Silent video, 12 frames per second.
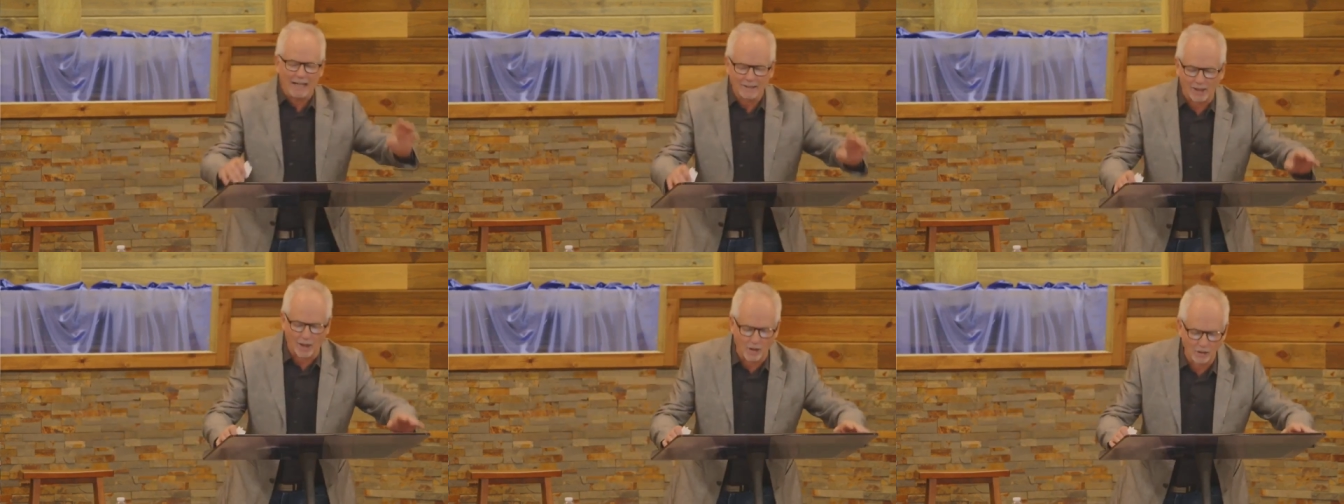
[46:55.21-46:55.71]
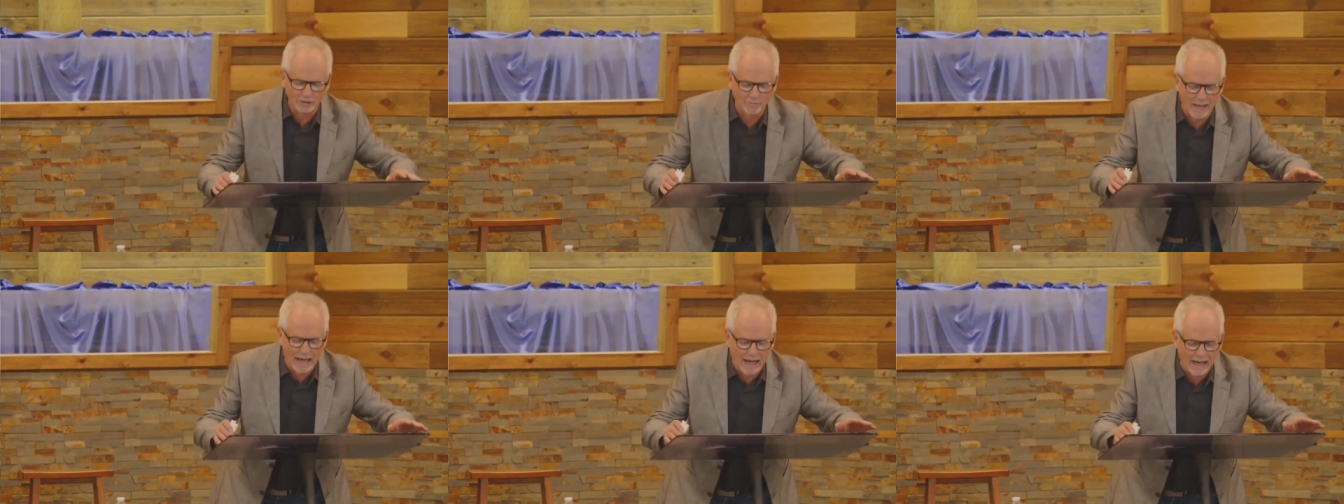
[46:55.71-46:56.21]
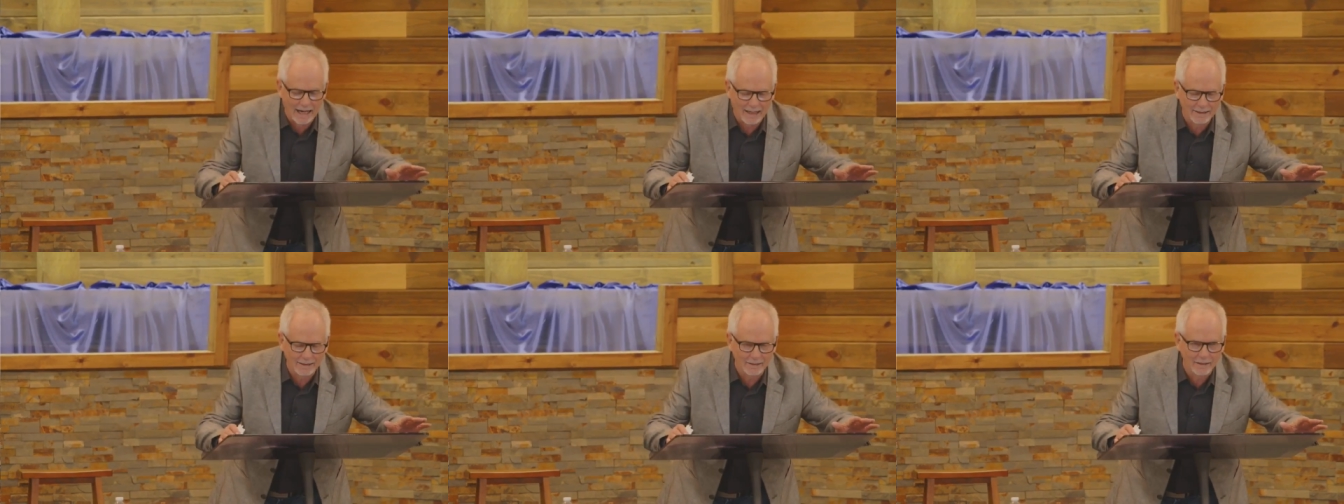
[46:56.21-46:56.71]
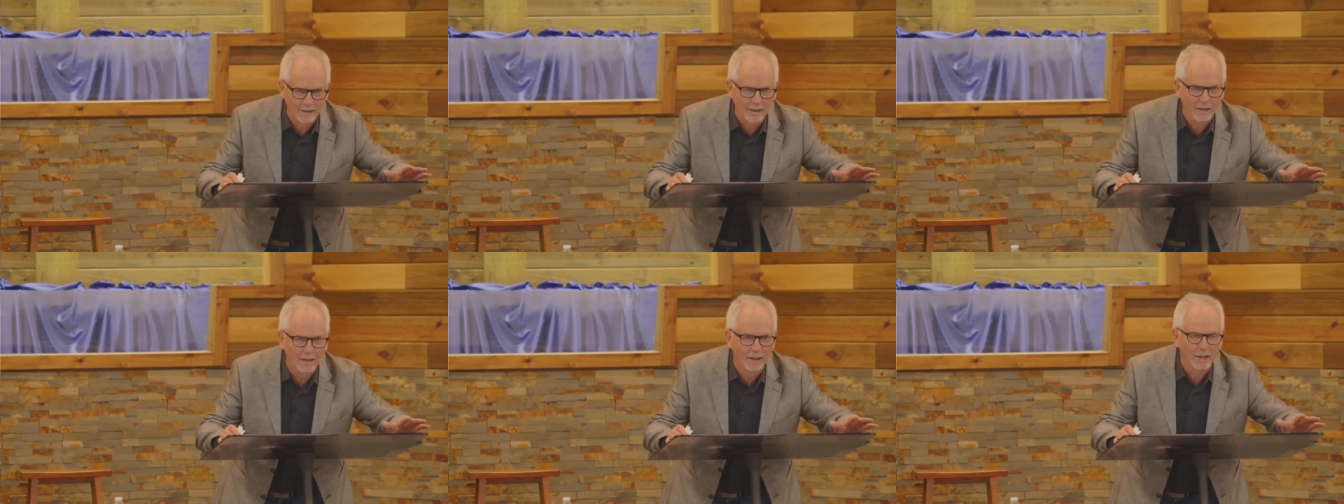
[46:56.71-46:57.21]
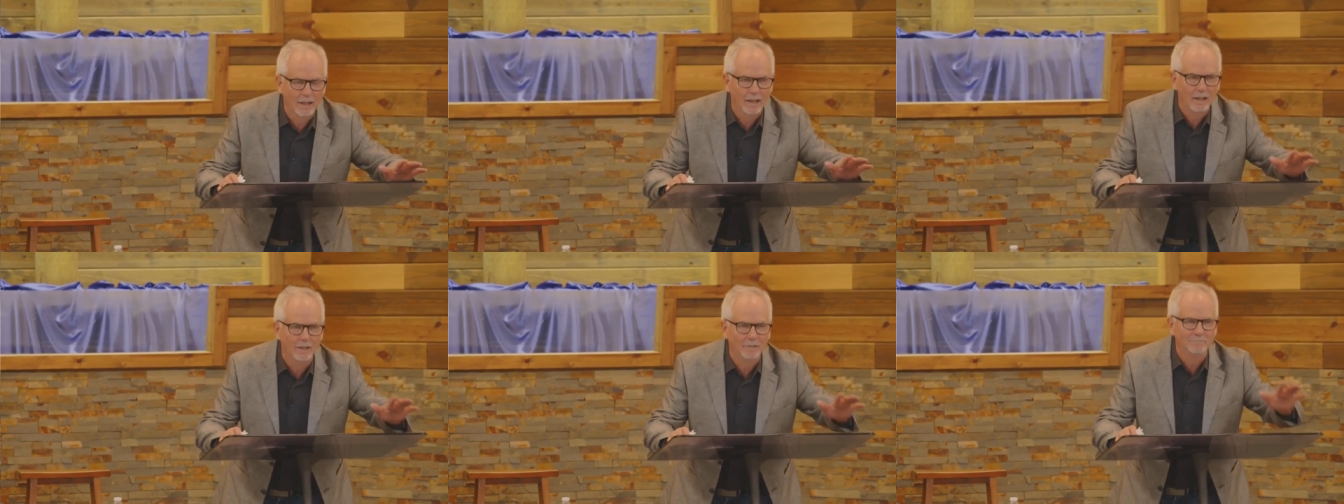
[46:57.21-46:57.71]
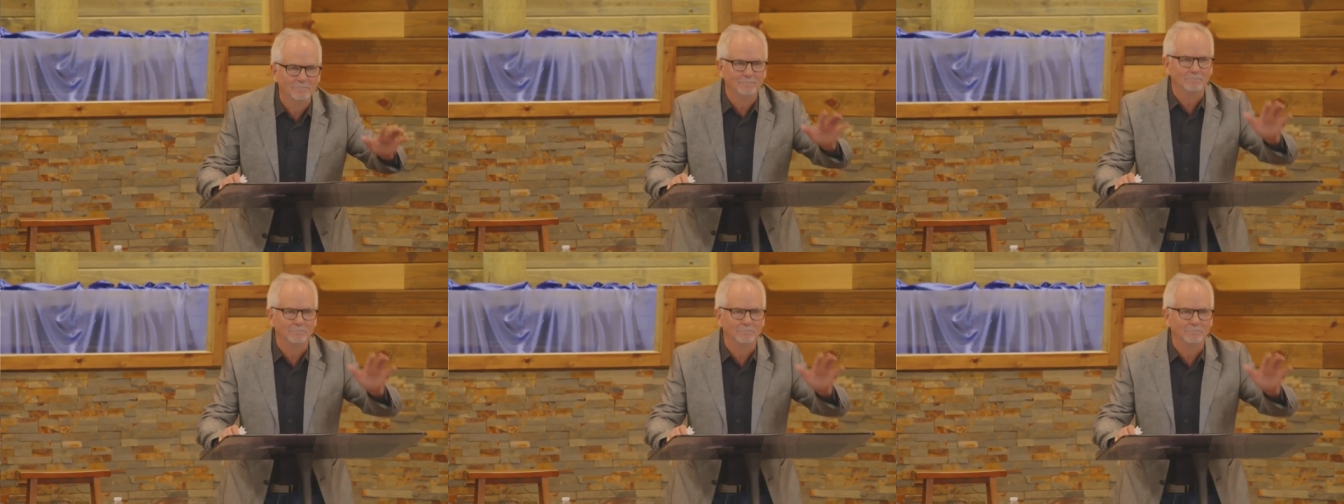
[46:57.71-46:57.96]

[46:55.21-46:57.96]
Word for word: be. And when I die and close my eyes,